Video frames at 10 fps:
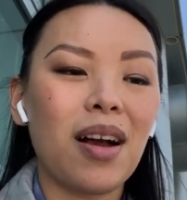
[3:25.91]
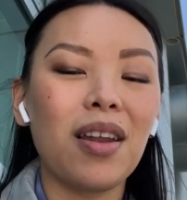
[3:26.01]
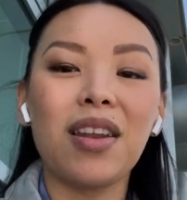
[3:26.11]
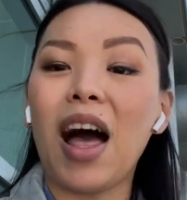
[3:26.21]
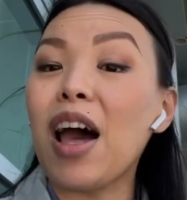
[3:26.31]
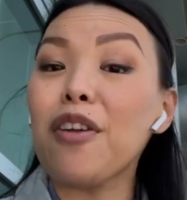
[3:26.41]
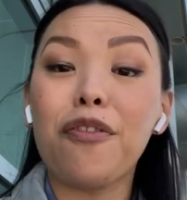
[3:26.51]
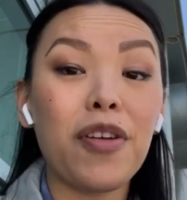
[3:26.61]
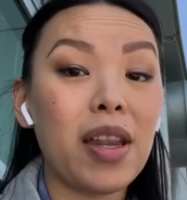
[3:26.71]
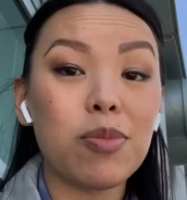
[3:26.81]
a lot of
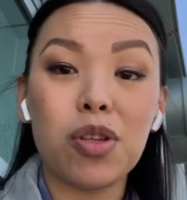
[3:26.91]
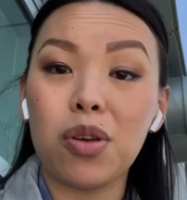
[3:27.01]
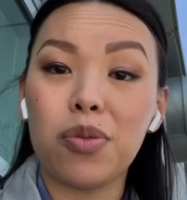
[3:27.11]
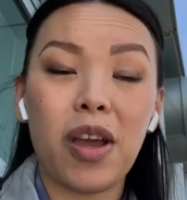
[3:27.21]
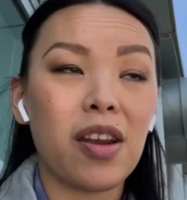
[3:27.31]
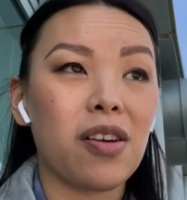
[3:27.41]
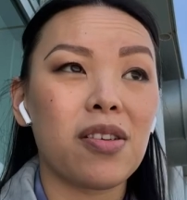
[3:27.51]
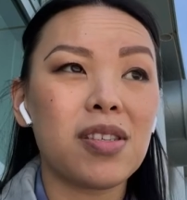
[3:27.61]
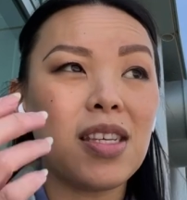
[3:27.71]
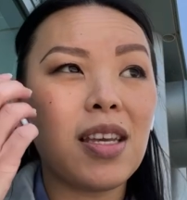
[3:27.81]
freedom to the
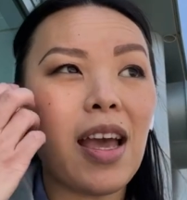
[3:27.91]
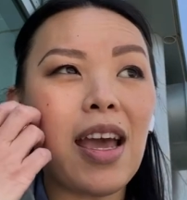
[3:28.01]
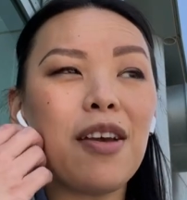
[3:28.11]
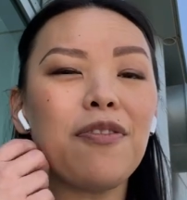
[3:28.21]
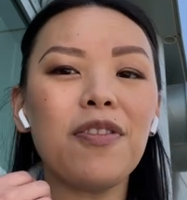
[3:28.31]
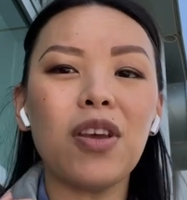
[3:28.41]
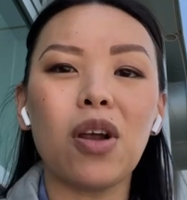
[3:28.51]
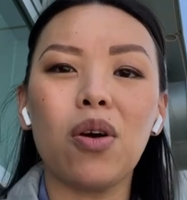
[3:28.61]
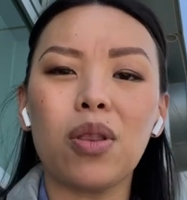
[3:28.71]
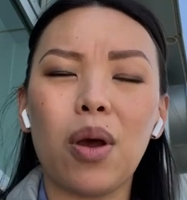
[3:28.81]
creators. He gave,
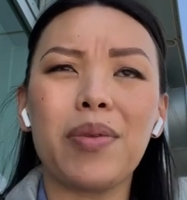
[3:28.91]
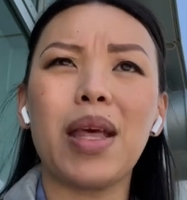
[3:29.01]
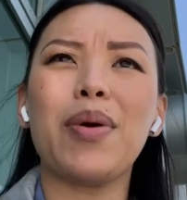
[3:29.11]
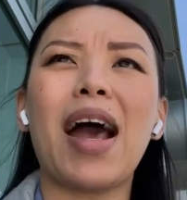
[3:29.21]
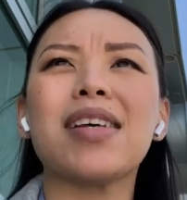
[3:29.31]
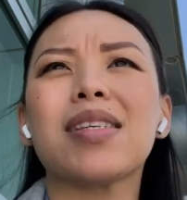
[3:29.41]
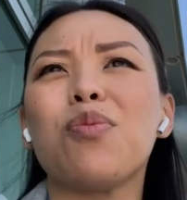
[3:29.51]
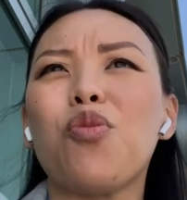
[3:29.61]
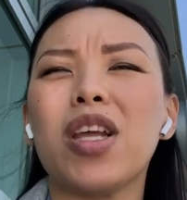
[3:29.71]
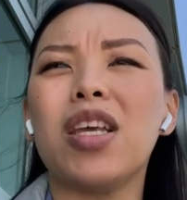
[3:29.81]
they would ask
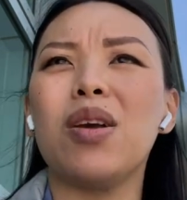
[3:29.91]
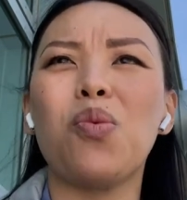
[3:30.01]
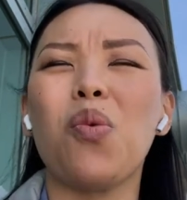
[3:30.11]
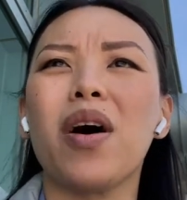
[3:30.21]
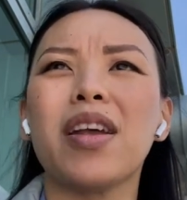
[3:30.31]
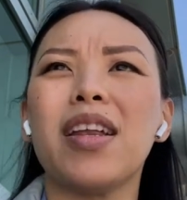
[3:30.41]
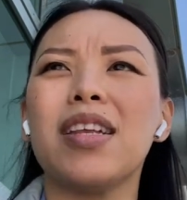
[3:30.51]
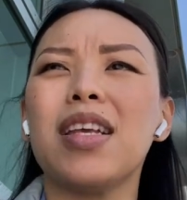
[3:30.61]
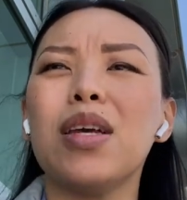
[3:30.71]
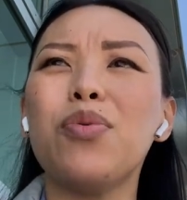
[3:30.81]
him what he wanted,
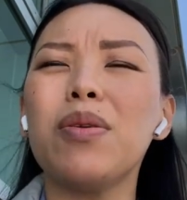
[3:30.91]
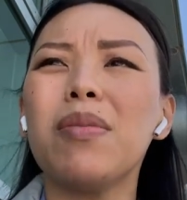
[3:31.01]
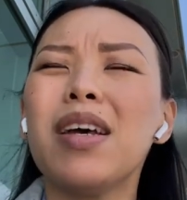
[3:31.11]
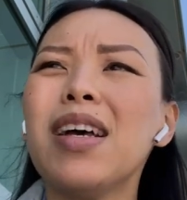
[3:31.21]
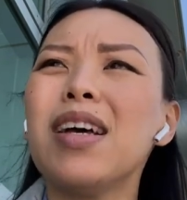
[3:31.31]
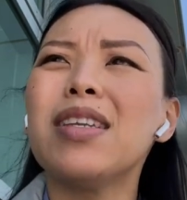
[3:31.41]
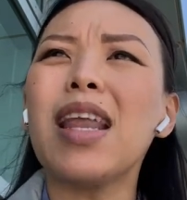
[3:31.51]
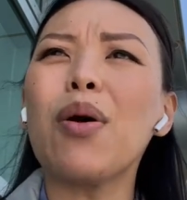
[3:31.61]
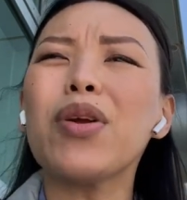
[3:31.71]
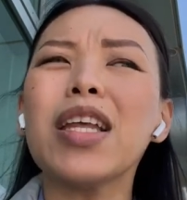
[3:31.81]
and he would
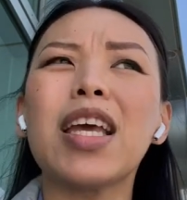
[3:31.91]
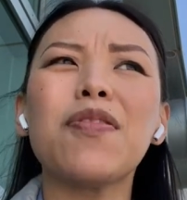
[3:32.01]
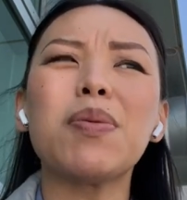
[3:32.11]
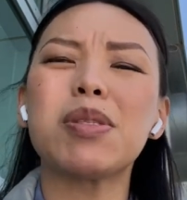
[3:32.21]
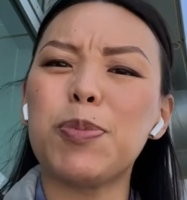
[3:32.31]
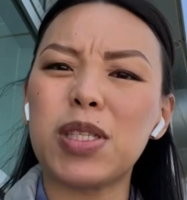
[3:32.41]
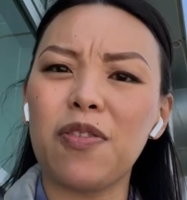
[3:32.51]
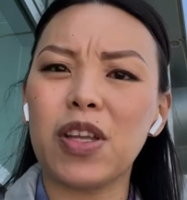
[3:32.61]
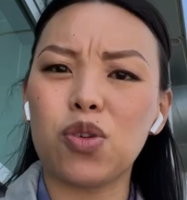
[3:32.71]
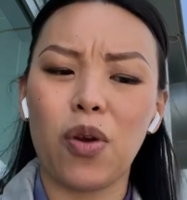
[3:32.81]
not really give them
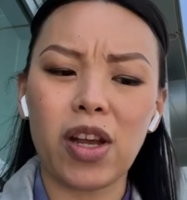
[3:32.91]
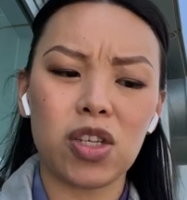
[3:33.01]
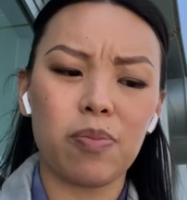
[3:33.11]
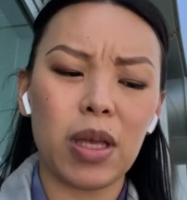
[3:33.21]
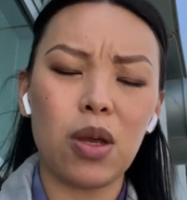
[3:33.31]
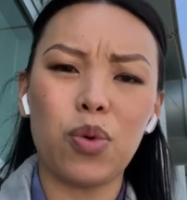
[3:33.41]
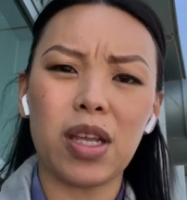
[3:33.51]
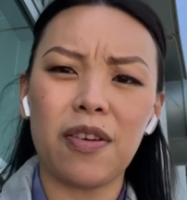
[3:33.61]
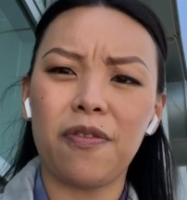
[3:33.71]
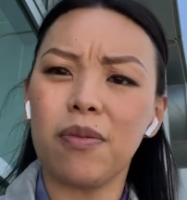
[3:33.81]
specific direction, but he
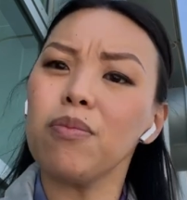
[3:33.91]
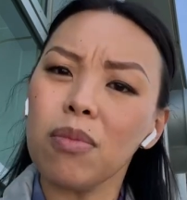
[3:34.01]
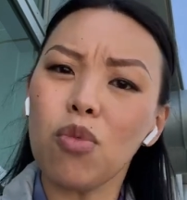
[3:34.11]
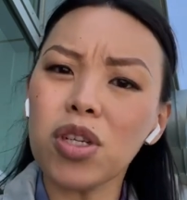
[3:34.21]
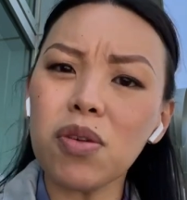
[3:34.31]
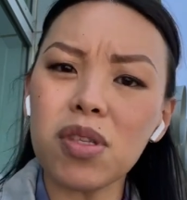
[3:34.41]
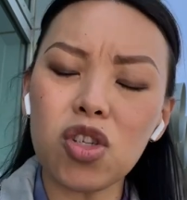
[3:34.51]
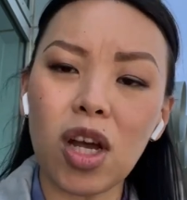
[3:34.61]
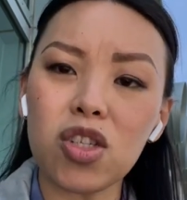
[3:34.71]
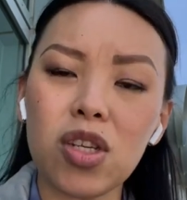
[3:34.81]
would give more so
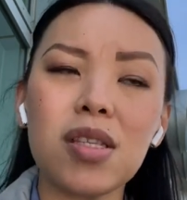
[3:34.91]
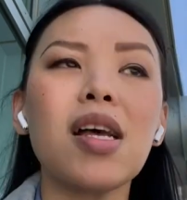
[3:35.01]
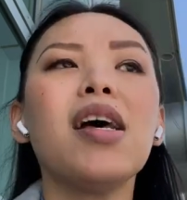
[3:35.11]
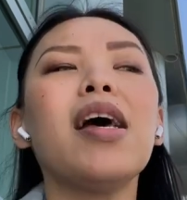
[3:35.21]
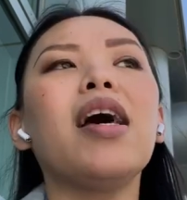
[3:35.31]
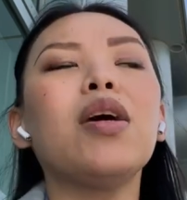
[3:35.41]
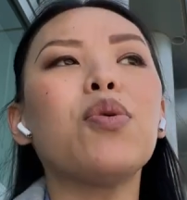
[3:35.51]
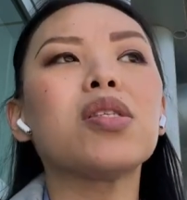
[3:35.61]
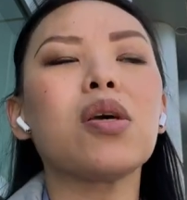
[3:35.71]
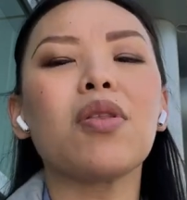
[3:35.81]
suggestions. And it
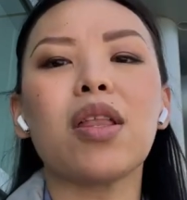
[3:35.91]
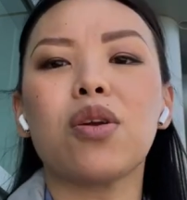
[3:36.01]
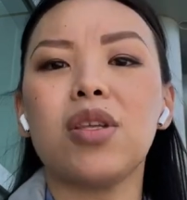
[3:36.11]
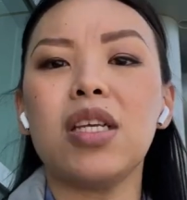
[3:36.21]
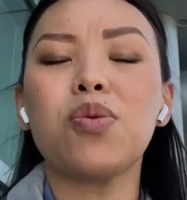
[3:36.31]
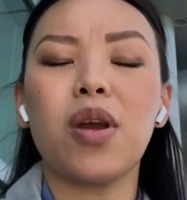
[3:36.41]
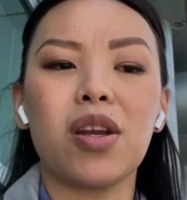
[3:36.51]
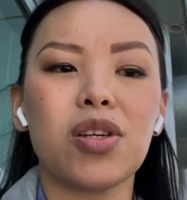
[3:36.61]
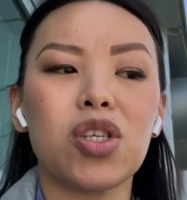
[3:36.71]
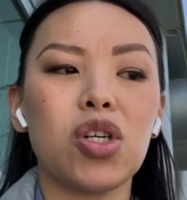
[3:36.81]
was so that these
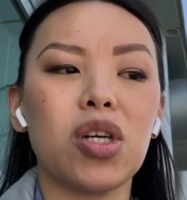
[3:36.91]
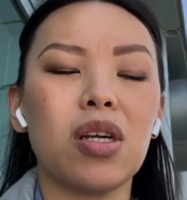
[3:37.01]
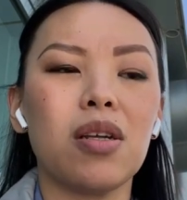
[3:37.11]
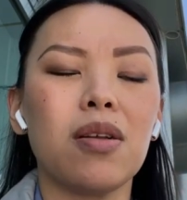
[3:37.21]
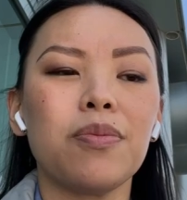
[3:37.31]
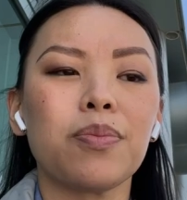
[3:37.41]
creators could